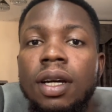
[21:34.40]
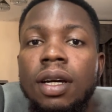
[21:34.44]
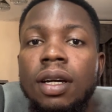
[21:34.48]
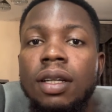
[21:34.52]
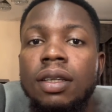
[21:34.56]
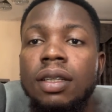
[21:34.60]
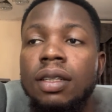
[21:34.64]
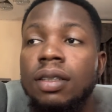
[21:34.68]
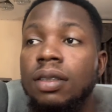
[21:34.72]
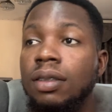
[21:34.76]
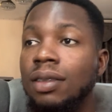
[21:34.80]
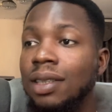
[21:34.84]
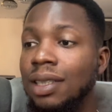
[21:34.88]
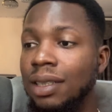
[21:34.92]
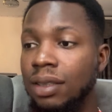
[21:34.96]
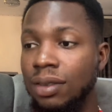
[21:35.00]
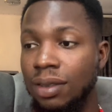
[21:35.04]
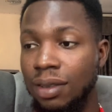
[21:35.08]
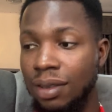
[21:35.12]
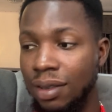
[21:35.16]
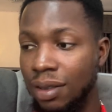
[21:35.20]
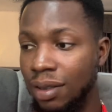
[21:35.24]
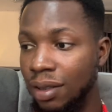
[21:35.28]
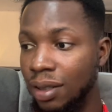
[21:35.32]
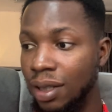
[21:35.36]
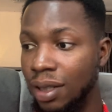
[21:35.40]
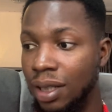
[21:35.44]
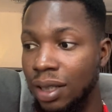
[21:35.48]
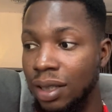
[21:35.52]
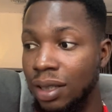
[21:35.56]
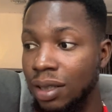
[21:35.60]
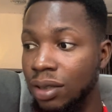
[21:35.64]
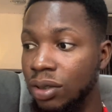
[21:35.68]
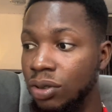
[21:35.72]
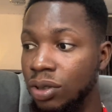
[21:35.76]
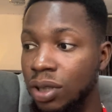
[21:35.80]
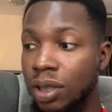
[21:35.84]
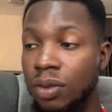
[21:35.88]

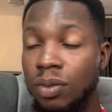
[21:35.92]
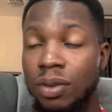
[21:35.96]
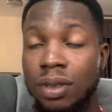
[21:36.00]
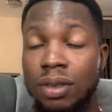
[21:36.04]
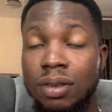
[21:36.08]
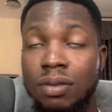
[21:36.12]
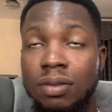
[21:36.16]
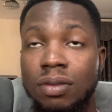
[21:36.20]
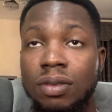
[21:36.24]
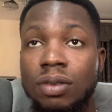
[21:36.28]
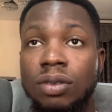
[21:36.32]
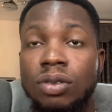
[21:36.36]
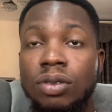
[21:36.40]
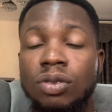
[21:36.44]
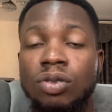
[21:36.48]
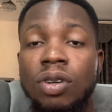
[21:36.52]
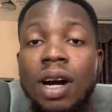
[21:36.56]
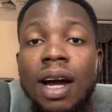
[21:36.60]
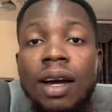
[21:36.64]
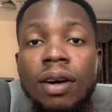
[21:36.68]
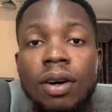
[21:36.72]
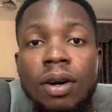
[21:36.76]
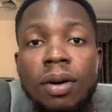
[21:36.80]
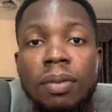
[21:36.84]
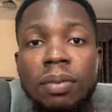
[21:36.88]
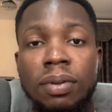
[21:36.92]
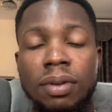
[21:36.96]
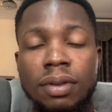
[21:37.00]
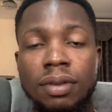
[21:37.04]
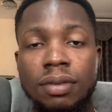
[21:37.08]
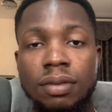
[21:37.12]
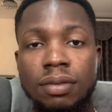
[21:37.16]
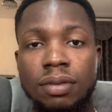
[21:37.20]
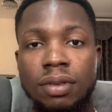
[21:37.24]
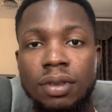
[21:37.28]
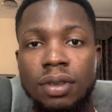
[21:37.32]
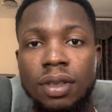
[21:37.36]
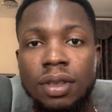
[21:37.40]
The tree would dry up.
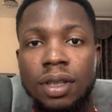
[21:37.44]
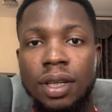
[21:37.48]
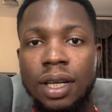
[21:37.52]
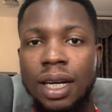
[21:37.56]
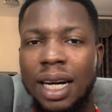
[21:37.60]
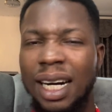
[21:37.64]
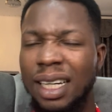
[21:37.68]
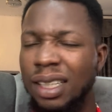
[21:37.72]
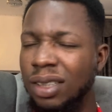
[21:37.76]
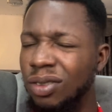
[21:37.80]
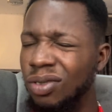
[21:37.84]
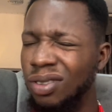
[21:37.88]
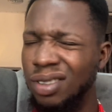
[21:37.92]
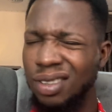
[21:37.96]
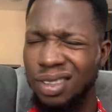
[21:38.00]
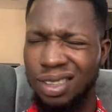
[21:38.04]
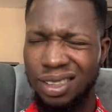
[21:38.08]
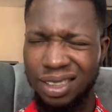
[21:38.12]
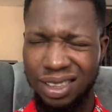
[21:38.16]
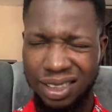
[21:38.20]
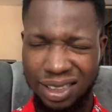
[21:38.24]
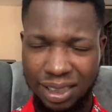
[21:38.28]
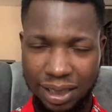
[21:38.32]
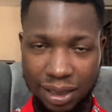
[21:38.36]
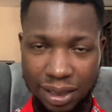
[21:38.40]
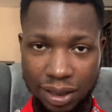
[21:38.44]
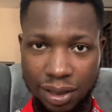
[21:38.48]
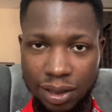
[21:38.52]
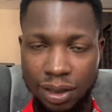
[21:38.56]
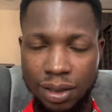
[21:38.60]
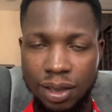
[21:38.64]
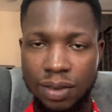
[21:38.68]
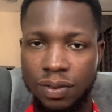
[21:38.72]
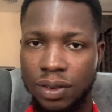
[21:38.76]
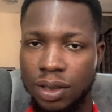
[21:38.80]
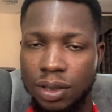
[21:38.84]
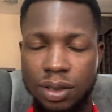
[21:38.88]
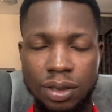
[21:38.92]
And it was the season
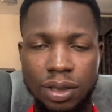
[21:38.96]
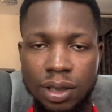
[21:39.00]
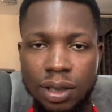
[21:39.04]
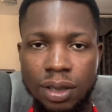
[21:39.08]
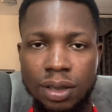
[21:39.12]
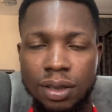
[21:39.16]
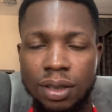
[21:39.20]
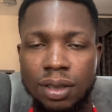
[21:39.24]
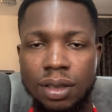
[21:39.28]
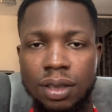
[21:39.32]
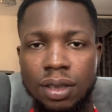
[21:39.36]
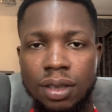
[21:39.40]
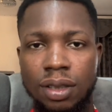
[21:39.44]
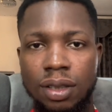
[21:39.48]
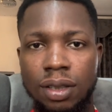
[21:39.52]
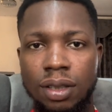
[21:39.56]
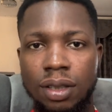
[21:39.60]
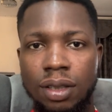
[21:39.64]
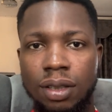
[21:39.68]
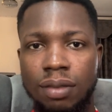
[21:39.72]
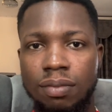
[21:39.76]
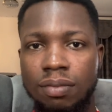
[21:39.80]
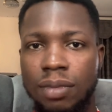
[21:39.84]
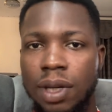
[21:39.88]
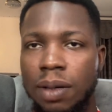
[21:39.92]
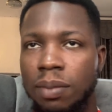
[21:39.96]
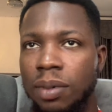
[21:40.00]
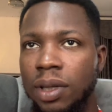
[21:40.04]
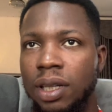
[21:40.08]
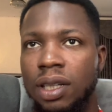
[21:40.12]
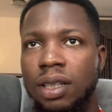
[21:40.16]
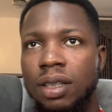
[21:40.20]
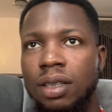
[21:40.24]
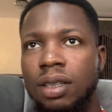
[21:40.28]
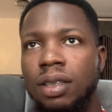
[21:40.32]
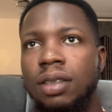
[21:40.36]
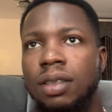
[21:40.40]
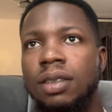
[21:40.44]
of the tree.
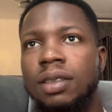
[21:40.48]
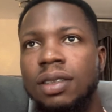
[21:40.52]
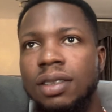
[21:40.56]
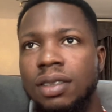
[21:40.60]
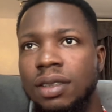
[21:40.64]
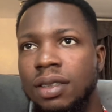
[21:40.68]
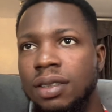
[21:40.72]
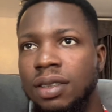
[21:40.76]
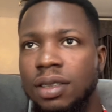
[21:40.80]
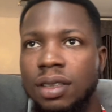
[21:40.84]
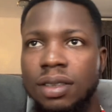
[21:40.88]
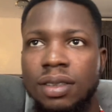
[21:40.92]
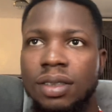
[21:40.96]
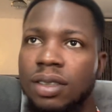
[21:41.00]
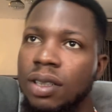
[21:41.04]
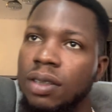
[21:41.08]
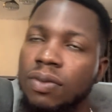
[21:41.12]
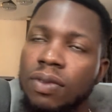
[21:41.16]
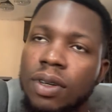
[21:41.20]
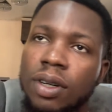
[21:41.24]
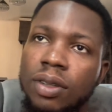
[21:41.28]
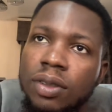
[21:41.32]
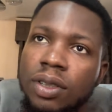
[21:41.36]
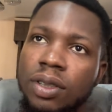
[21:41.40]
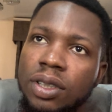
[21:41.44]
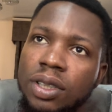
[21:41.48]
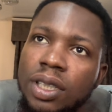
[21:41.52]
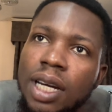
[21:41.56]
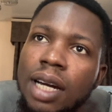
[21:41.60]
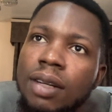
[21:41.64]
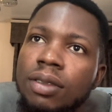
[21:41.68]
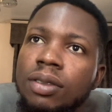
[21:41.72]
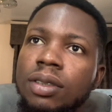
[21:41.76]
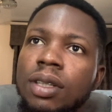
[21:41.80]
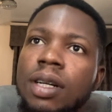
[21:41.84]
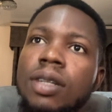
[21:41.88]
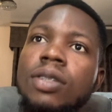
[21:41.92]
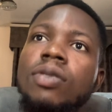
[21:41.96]
Maybe it's the season of orange. I
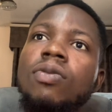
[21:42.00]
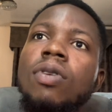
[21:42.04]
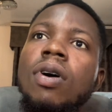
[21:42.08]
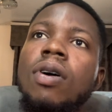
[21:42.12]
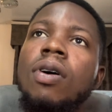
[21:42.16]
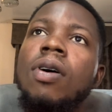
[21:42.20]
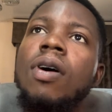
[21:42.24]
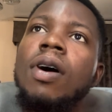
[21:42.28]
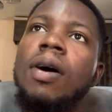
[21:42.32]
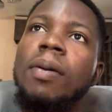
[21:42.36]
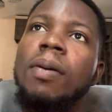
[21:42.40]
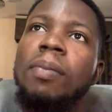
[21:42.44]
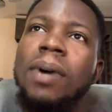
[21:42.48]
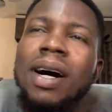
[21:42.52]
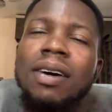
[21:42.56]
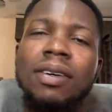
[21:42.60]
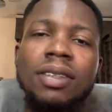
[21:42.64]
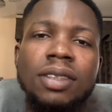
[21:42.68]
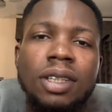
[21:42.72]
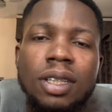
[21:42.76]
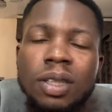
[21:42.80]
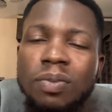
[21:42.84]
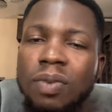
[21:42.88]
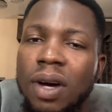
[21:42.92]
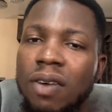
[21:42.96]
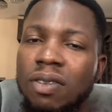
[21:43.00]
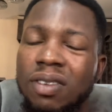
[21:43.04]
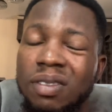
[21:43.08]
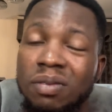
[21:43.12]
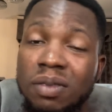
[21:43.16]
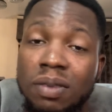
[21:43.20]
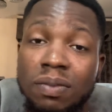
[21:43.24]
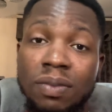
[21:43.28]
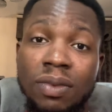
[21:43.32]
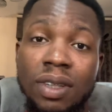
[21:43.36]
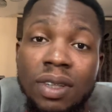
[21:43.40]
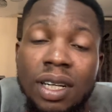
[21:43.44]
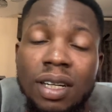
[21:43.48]
could just walk up. I was just
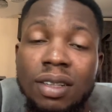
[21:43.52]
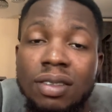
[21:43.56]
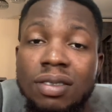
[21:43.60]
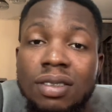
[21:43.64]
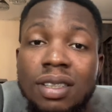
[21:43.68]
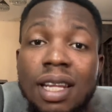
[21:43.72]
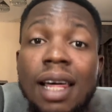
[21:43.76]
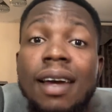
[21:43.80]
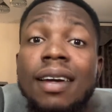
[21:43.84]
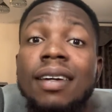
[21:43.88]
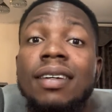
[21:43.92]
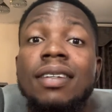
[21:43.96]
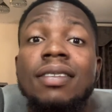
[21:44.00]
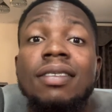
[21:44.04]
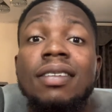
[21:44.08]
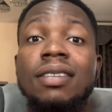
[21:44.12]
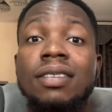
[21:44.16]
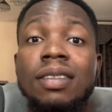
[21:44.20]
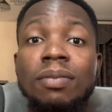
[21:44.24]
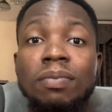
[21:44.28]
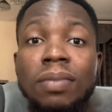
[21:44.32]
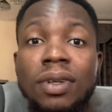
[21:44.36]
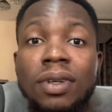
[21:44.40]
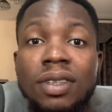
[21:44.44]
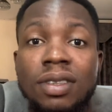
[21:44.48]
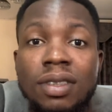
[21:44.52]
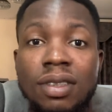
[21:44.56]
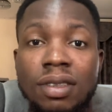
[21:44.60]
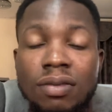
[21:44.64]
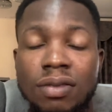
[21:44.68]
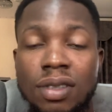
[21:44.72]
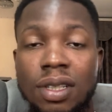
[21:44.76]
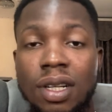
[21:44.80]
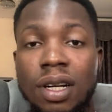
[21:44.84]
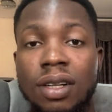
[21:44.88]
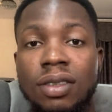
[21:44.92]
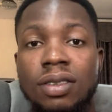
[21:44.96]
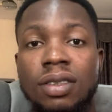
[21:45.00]
performing miracles like a crazy person
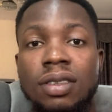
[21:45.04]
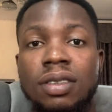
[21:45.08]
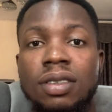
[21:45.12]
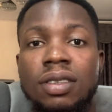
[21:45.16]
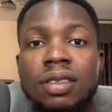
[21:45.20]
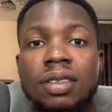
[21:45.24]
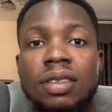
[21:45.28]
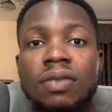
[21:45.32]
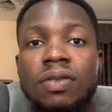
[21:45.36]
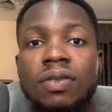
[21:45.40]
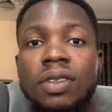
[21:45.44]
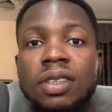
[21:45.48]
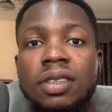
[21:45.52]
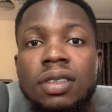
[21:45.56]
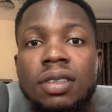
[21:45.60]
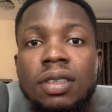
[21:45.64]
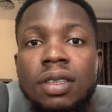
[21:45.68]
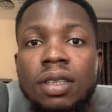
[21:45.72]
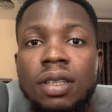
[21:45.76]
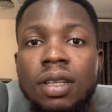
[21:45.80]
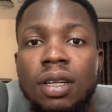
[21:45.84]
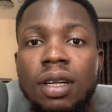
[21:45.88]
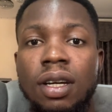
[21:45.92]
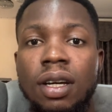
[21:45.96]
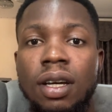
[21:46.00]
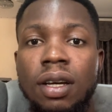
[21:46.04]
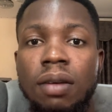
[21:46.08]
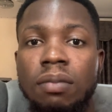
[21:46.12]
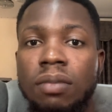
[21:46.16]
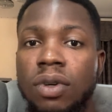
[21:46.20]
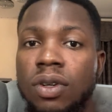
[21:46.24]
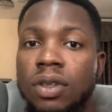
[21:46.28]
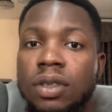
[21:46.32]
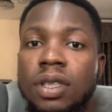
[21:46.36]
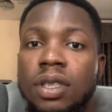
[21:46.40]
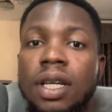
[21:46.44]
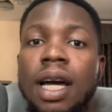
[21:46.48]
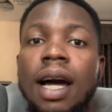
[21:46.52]
when I was in the university.
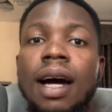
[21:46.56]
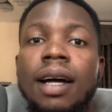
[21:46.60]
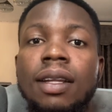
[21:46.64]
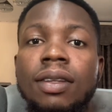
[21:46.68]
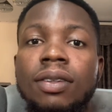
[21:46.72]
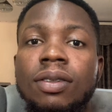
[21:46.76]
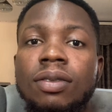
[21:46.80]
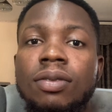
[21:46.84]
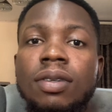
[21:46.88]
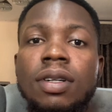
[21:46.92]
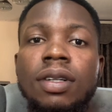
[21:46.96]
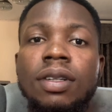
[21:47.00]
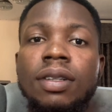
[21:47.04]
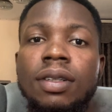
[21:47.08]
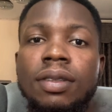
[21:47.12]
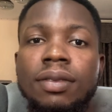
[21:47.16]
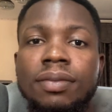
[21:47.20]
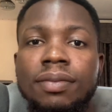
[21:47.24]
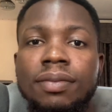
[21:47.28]
Because I had no work.